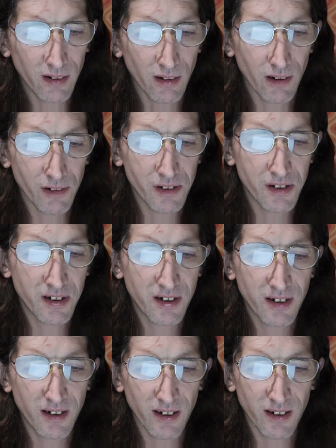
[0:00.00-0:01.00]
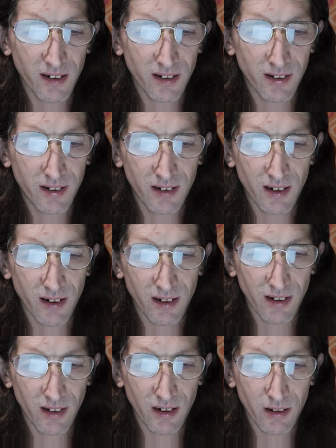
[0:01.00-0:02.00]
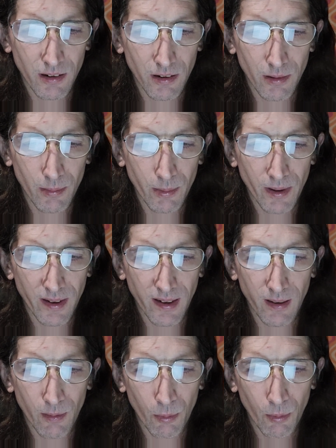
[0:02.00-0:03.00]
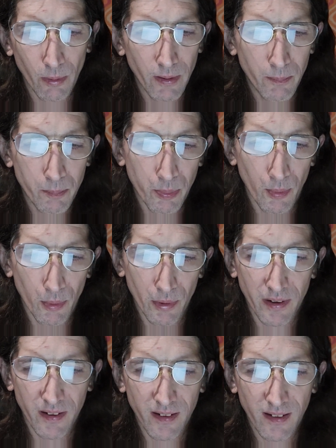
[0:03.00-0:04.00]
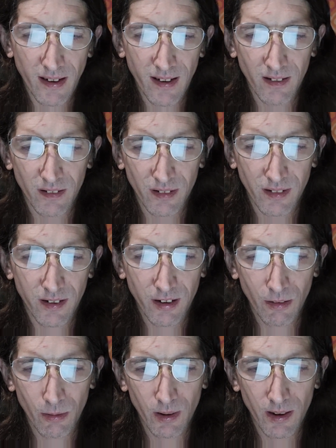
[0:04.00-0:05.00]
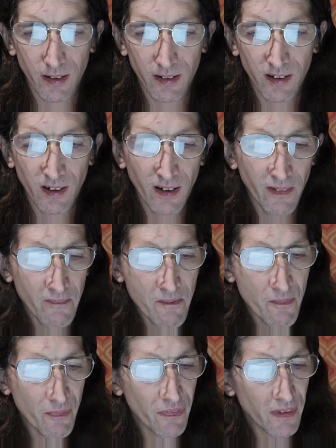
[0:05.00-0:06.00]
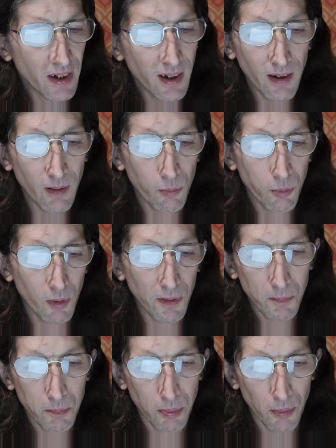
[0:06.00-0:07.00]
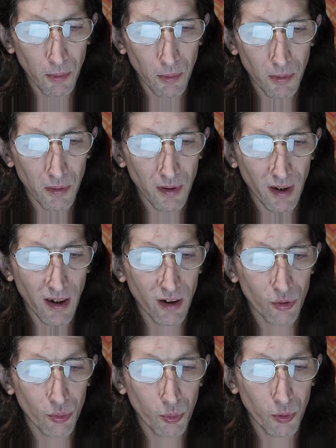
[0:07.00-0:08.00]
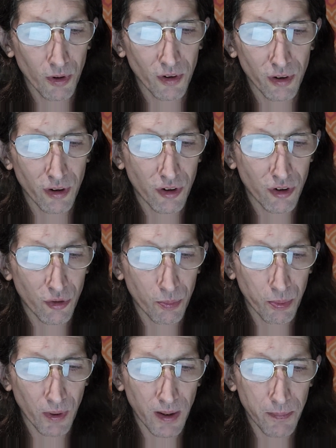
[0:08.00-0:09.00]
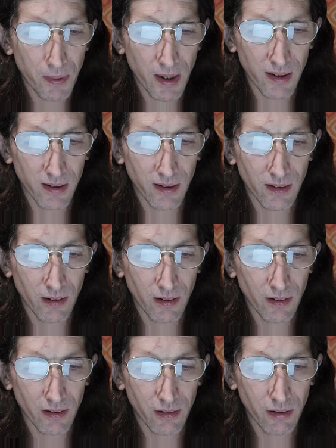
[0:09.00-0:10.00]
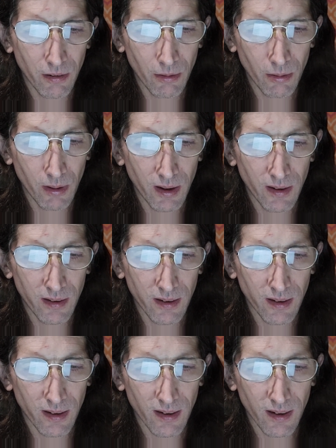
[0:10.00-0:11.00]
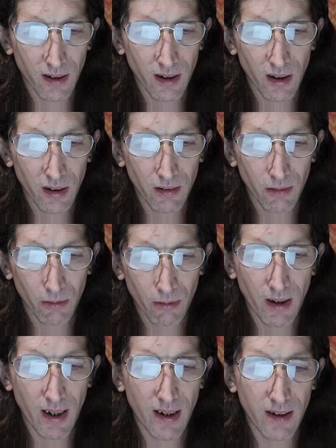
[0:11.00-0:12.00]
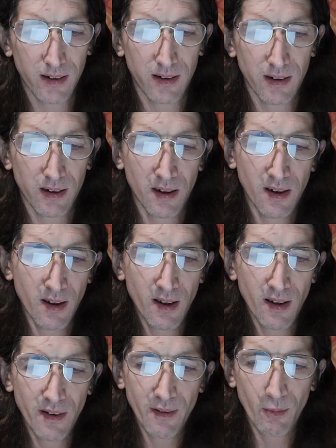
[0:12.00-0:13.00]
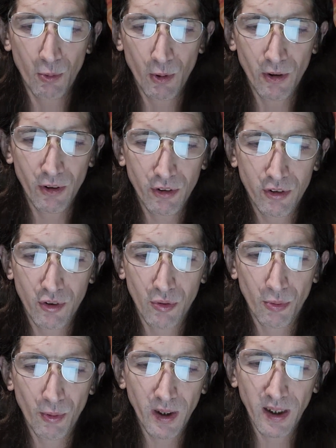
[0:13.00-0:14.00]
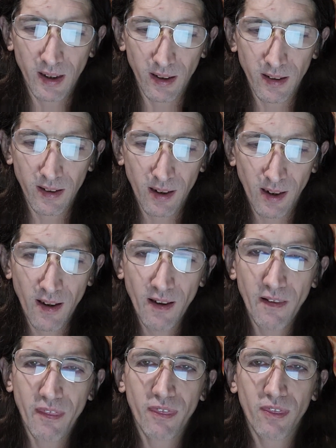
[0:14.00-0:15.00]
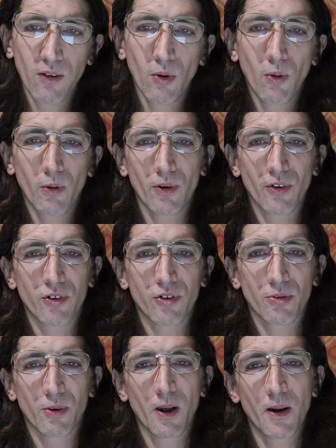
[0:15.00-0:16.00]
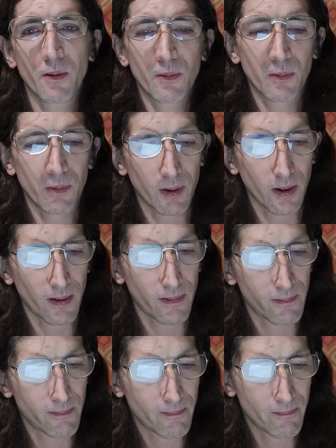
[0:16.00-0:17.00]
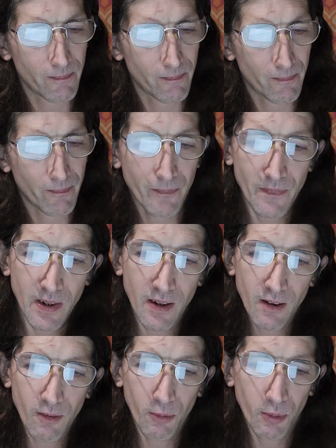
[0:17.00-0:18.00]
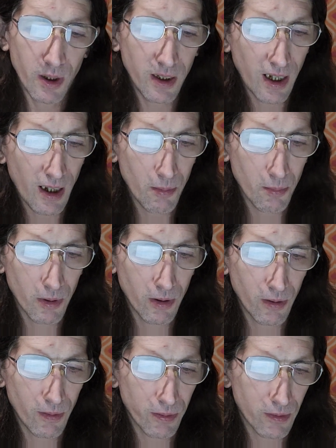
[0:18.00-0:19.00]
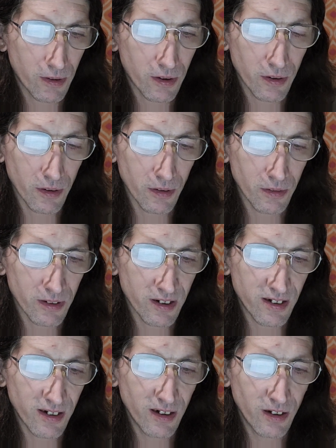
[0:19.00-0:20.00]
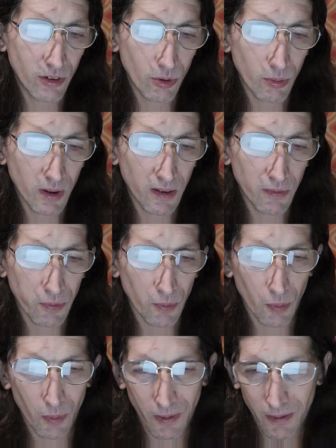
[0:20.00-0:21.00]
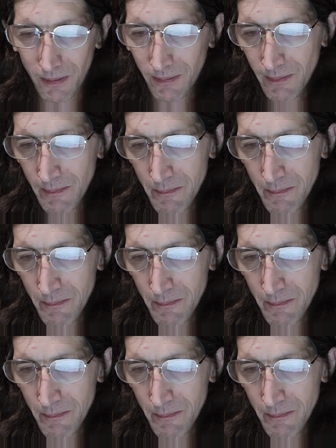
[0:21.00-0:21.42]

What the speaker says: large stick is stuck in the dirt with a wood board nailed to it. The wood board has words spray painted onto it in the color red. The words read, Thor's Road. We now move to scene 24.